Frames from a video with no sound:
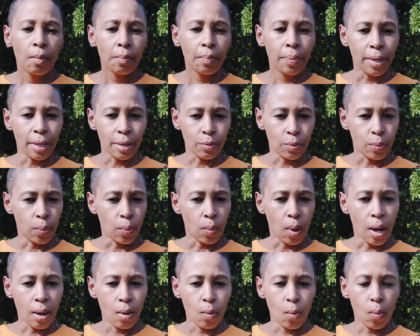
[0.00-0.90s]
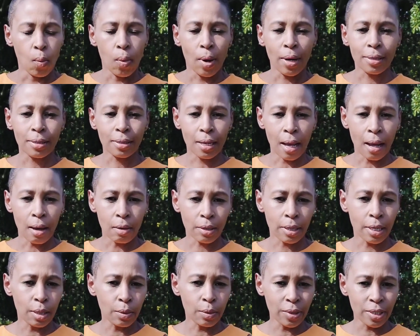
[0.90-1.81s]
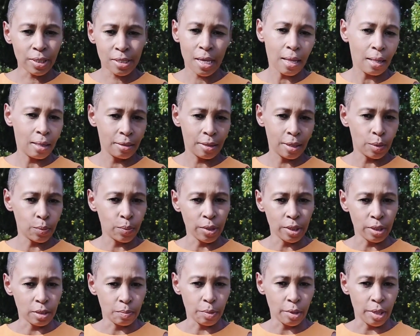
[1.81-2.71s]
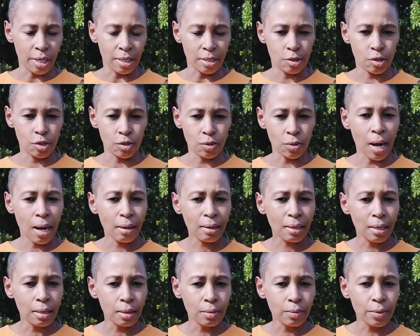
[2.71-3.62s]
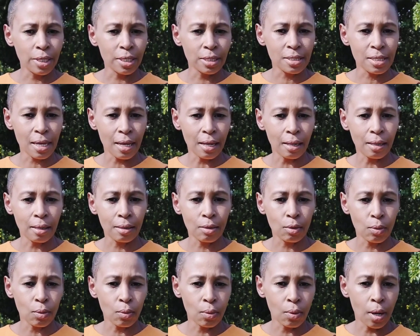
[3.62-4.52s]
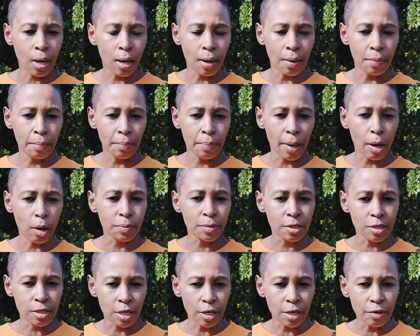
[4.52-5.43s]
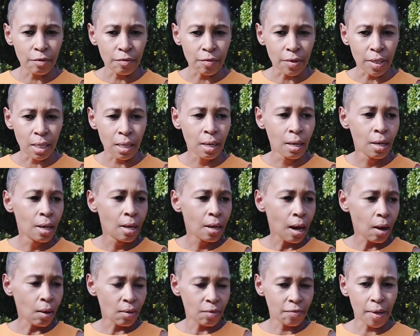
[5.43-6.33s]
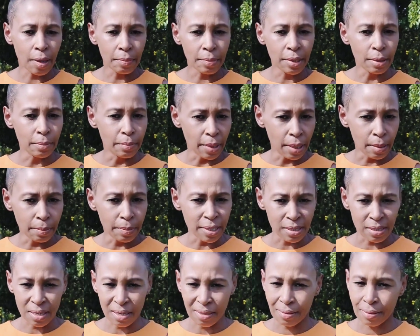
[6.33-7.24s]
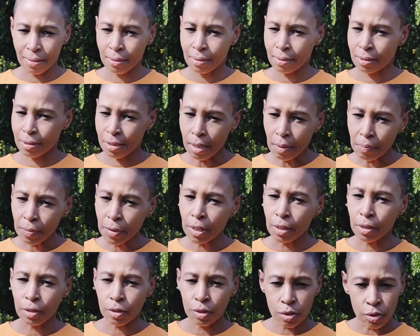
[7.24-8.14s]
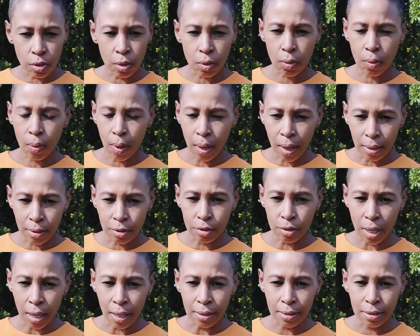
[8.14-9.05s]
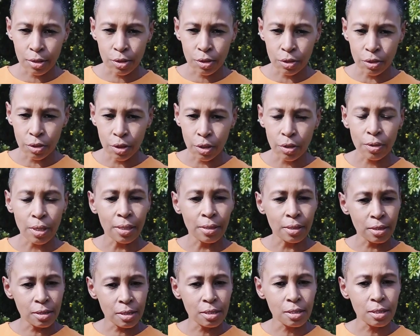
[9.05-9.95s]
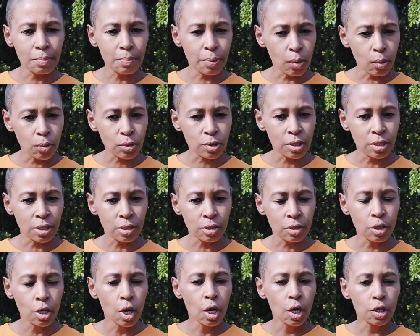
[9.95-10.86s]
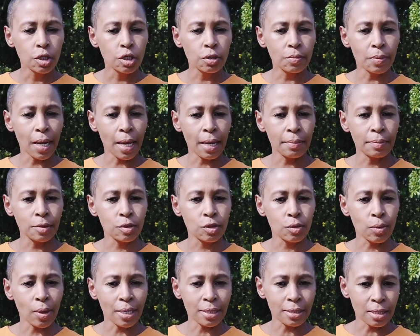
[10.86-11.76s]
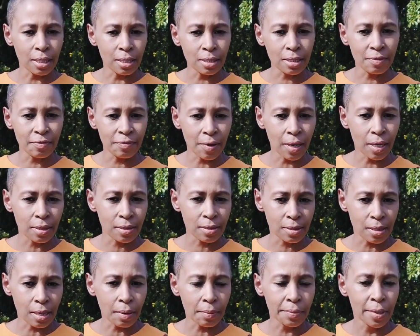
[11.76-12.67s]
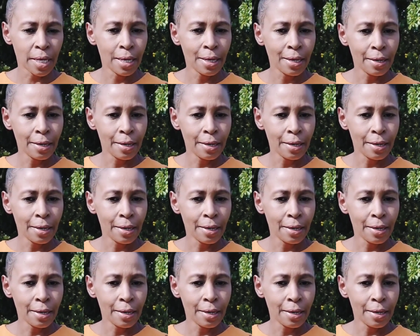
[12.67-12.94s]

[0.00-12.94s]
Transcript: But how can we tell that we're depressed? Or how can we tell by observing our family members that something is not quite right, And this is important to be able to identify some